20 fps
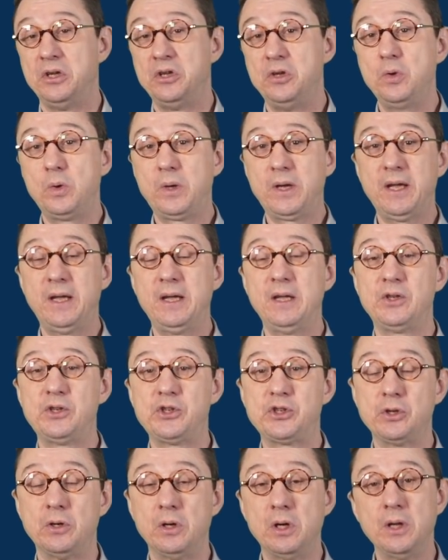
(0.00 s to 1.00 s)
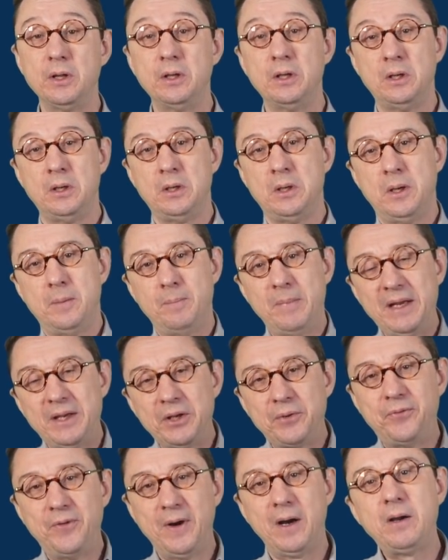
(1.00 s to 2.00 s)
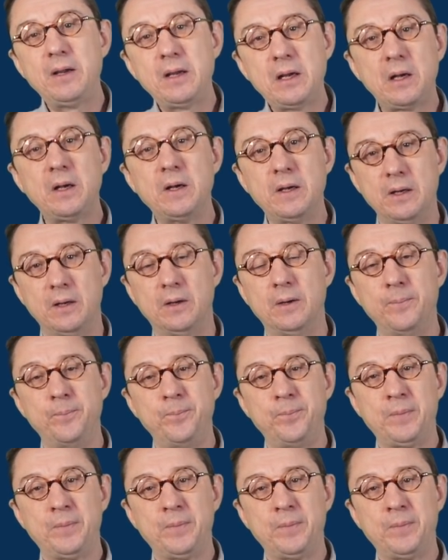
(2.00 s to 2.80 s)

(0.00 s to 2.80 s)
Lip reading: UK and so on made it very clear